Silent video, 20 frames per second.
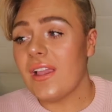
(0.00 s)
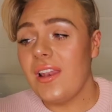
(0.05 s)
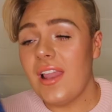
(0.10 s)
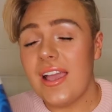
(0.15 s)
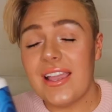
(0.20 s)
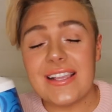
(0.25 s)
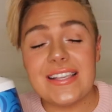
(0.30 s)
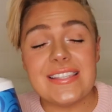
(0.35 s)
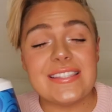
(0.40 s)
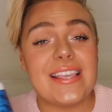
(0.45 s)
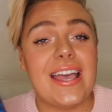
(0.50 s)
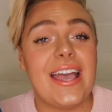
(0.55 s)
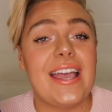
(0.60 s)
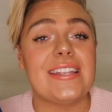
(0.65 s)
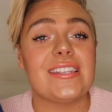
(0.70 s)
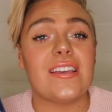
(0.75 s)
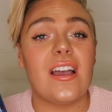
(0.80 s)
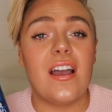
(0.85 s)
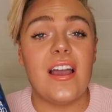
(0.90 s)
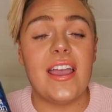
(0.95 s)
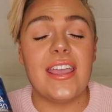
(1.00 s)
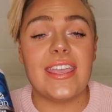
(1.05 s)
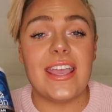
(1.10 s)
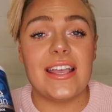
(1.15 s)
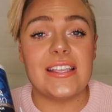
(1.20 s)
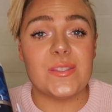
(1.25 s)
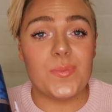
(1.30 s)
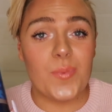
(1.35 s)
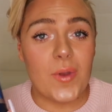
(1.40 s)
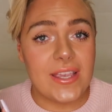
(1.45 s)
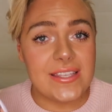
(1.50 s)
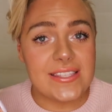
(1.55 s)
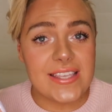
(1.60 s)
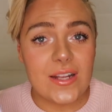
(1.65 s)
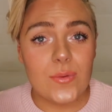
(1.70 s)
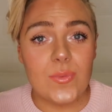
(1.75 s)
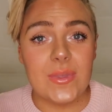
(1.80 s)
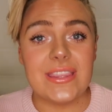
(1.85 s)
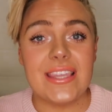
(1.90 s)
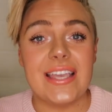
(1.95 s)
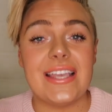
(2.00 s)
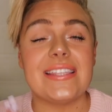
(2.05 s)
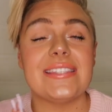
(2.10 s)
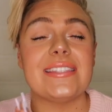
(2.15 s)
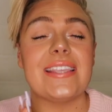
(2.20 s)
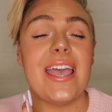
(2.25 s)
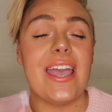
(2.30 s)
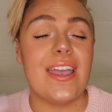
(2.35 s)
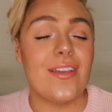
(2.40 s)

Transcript: Like I said, I get a spray tan with this